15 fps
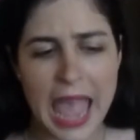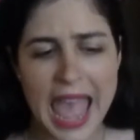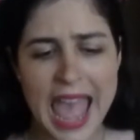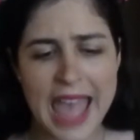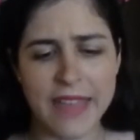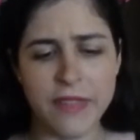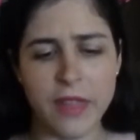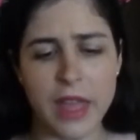
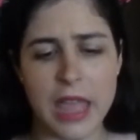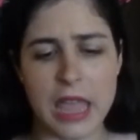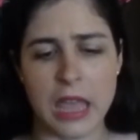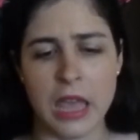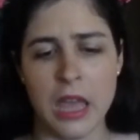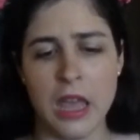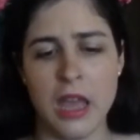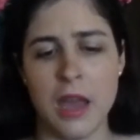and,
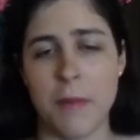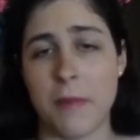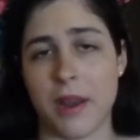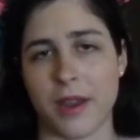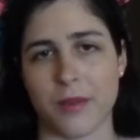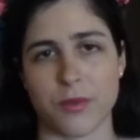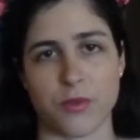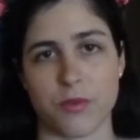like, my
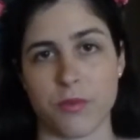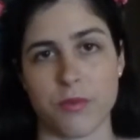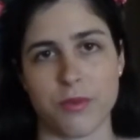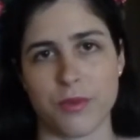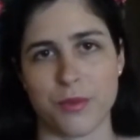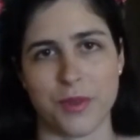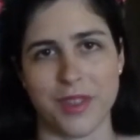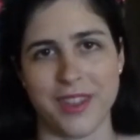deck was
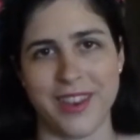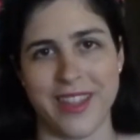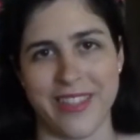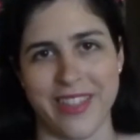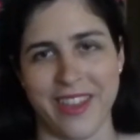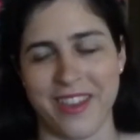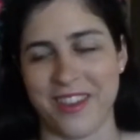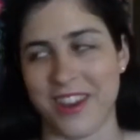really
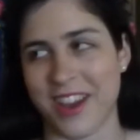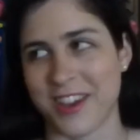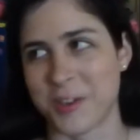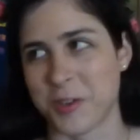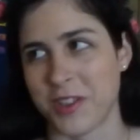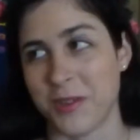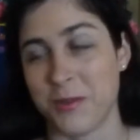not that good, actually.